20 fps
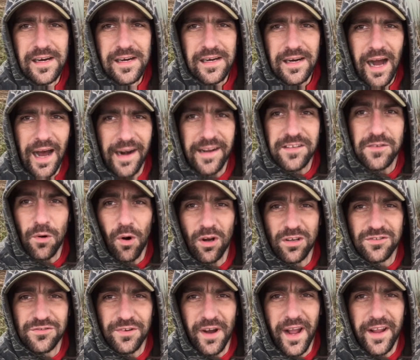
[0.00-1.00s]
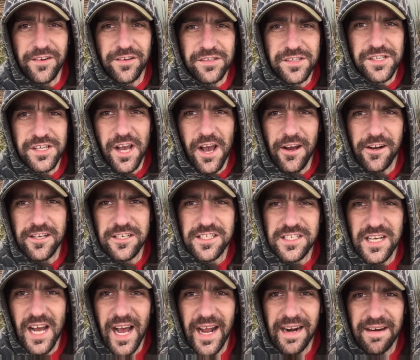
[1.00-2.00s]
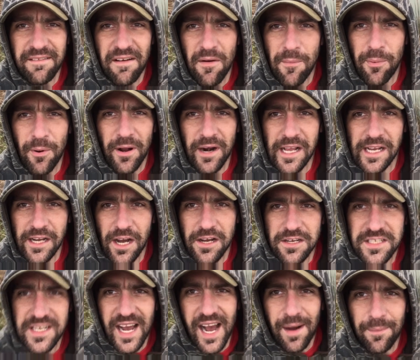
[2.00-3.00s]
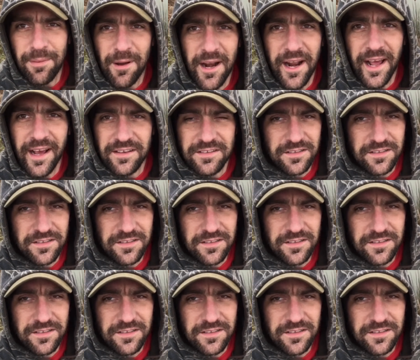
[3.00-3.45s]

And it's quite strange because the owner's saying they're not putting any ghost carp in here,